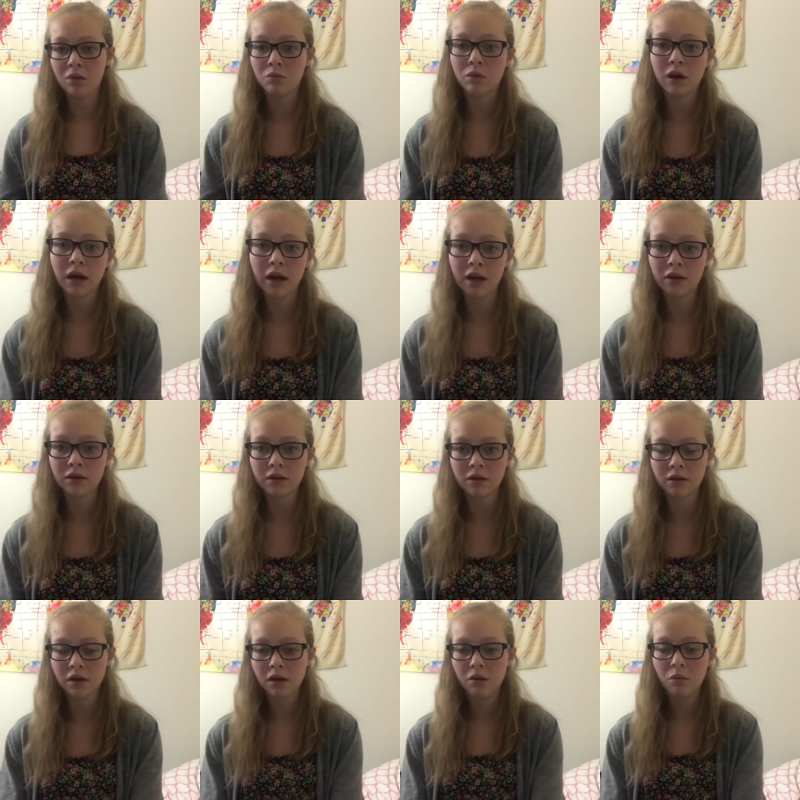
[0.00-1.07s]
We're in
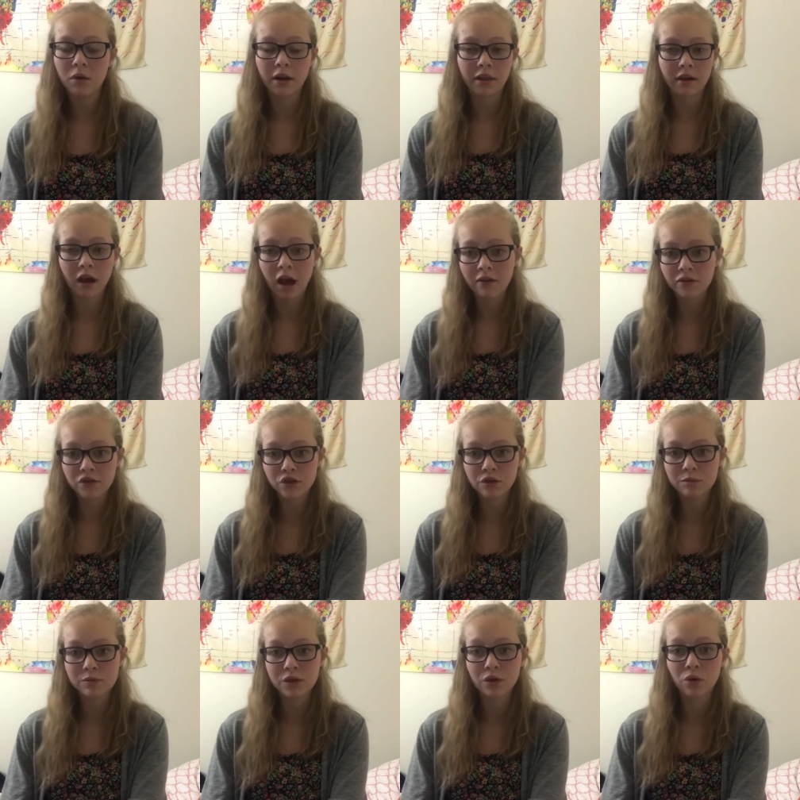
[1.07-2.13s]
one of the conference
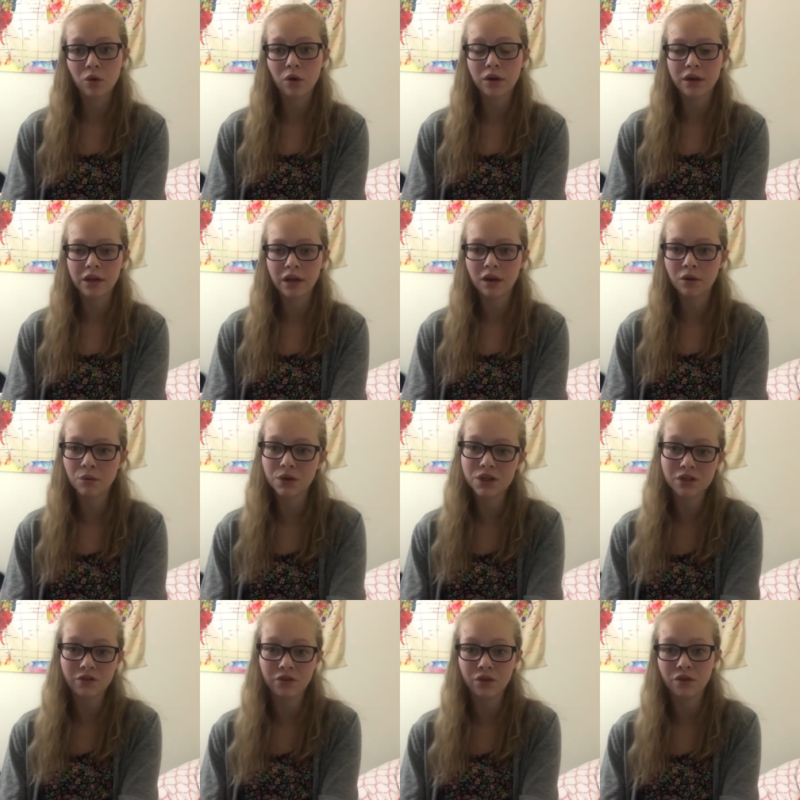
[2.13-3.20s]
rooms in Gordonier, which
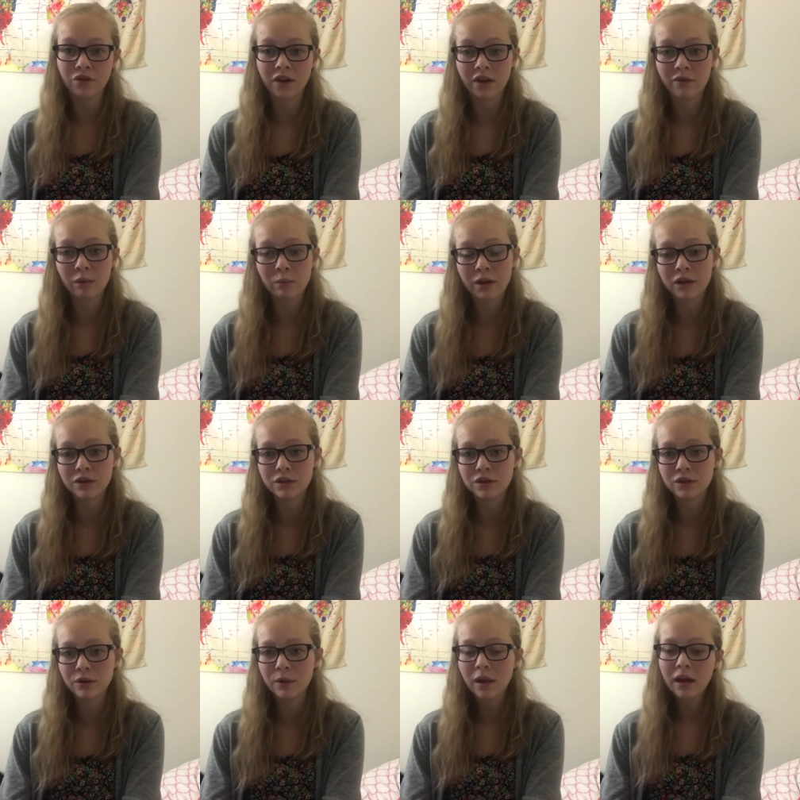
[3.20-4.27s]
if you've never been
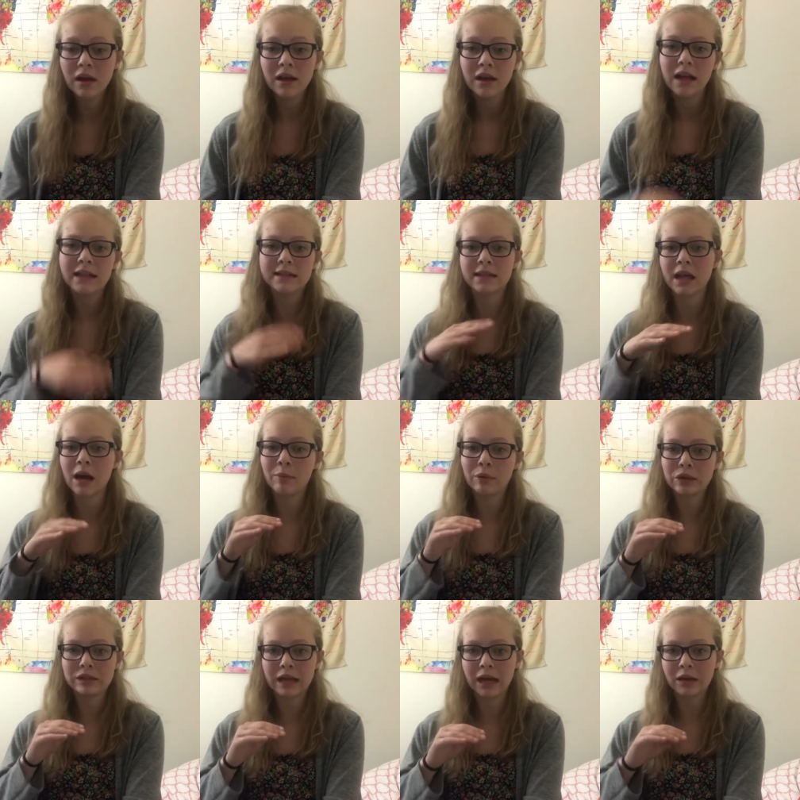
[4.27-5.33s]
to, it's the upper
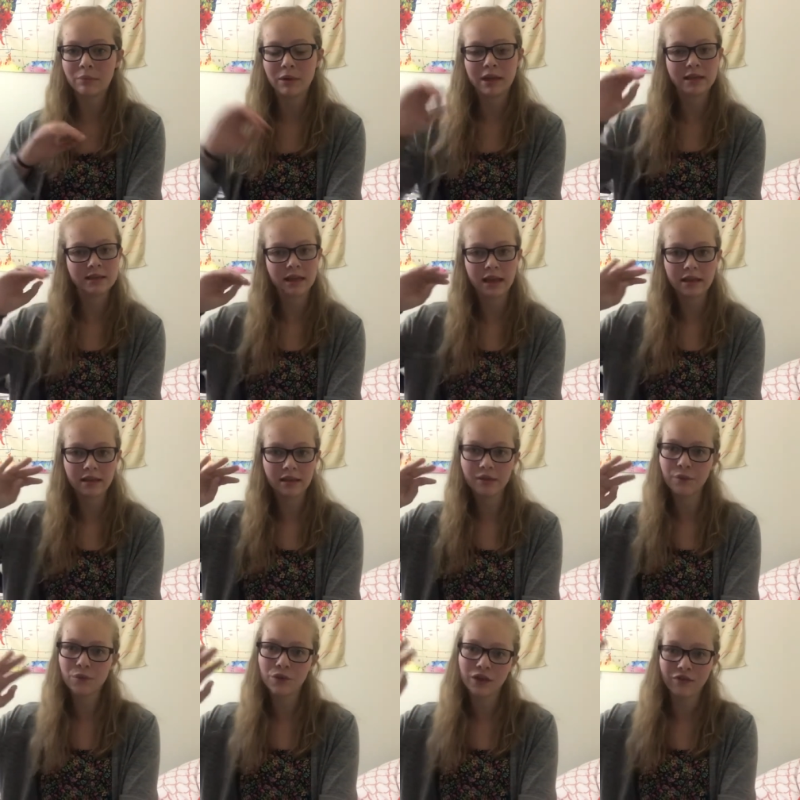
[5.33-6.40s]
deck, but it's
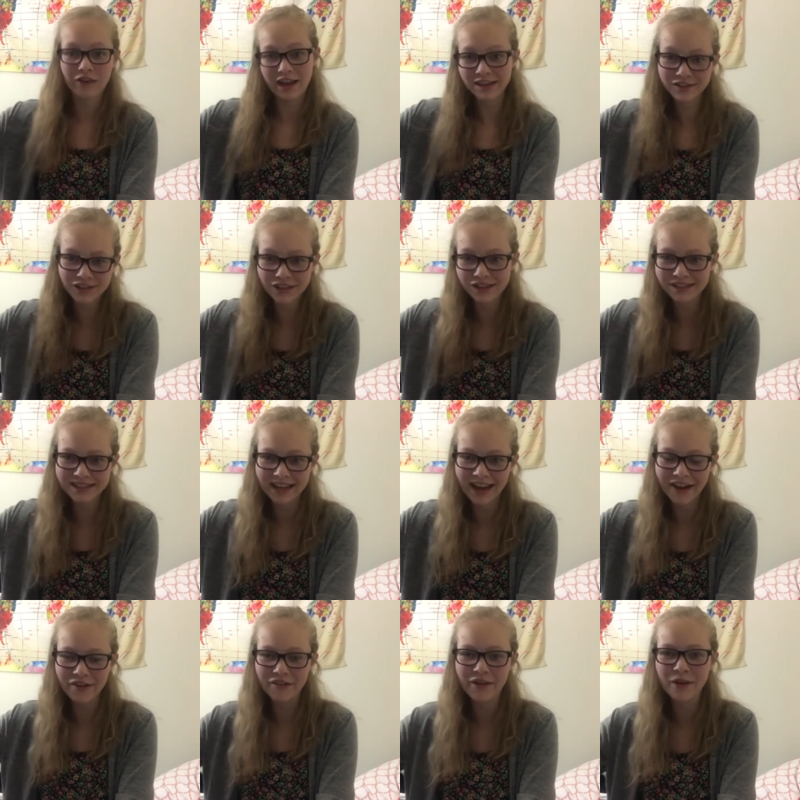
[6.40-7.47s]
the fancier
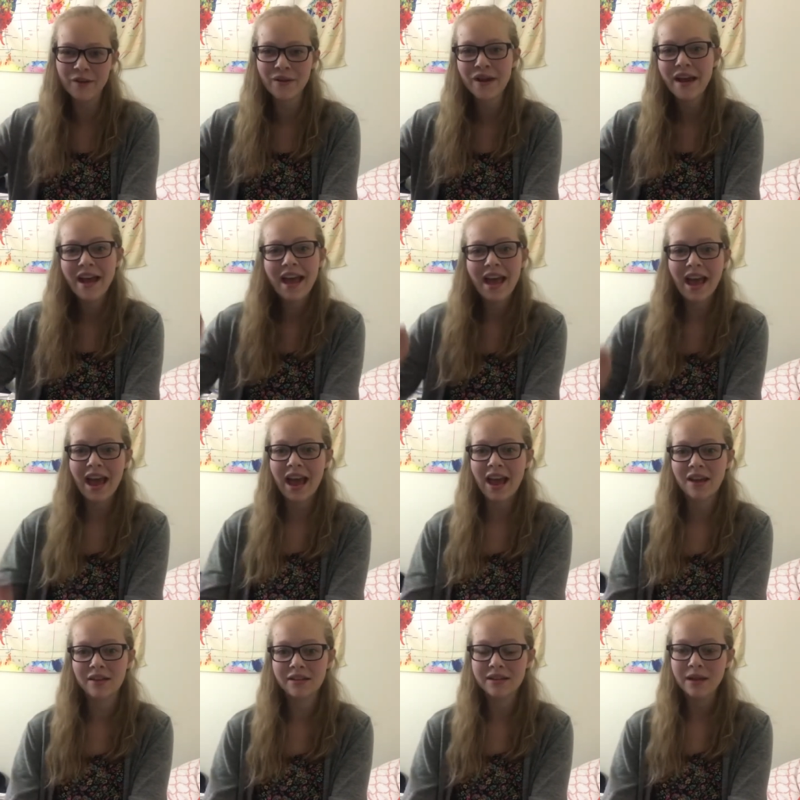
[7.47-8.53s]
side of it.
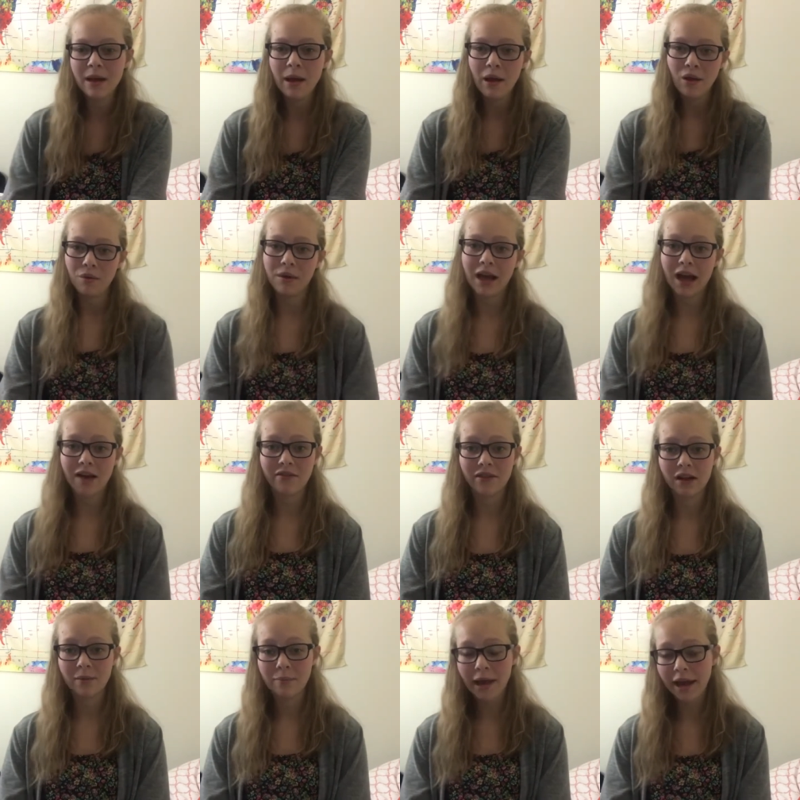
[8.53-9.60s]
And we have
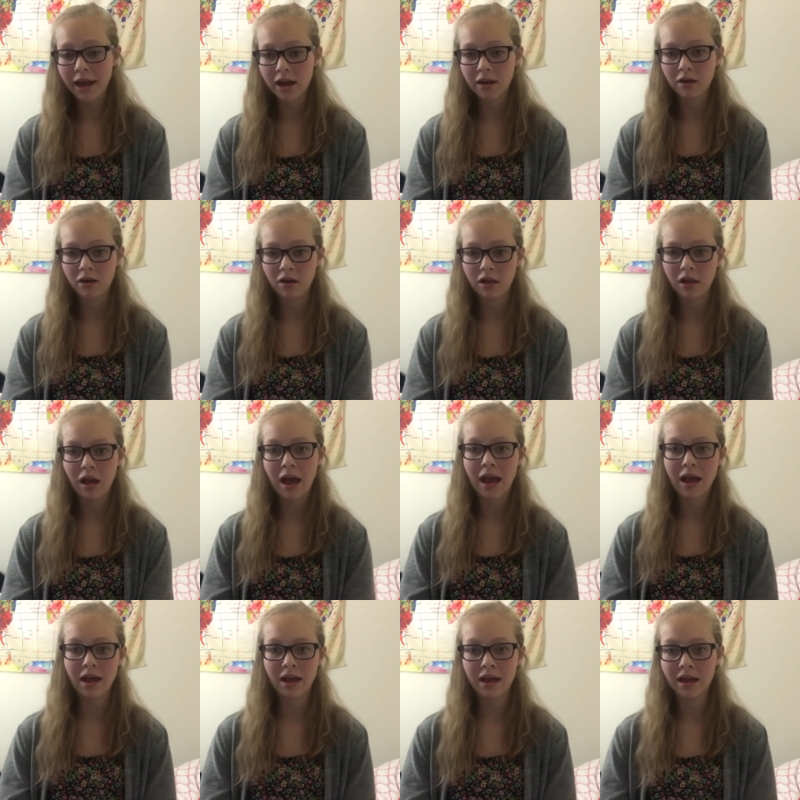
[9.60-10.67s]
a panel,
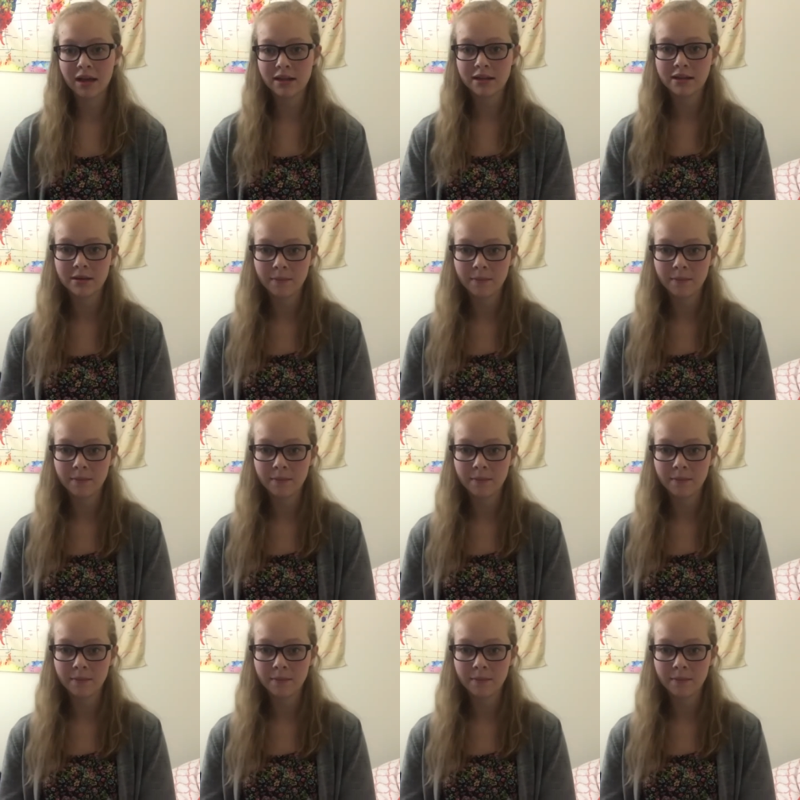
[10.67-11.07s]
and